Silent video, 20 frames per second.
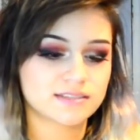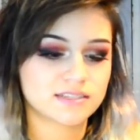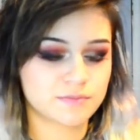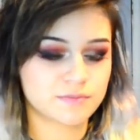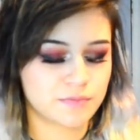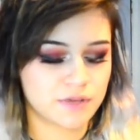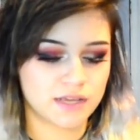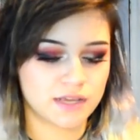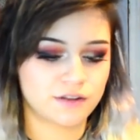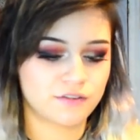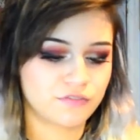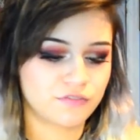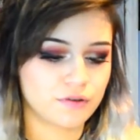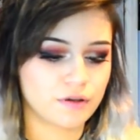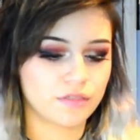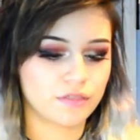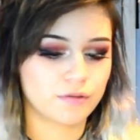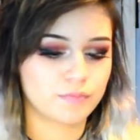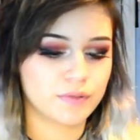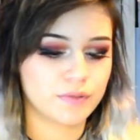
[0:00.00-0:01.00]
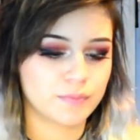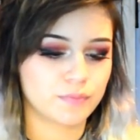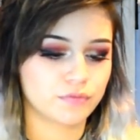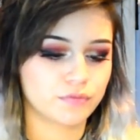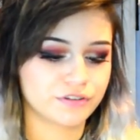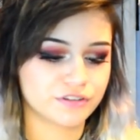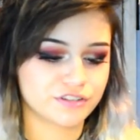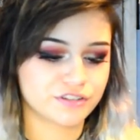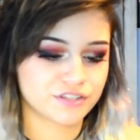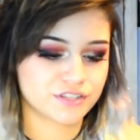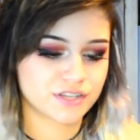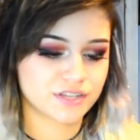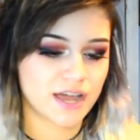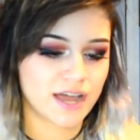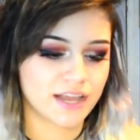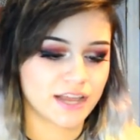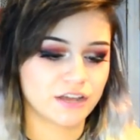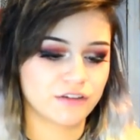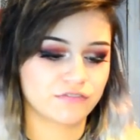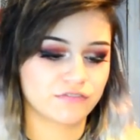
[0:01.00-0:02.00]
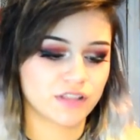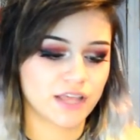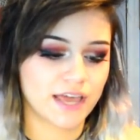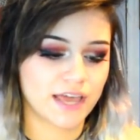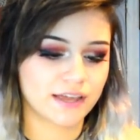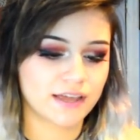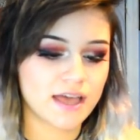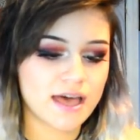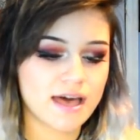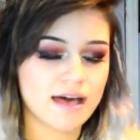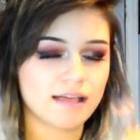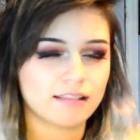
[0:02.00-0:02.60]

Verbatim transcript: this to me and a few other people to just kind of like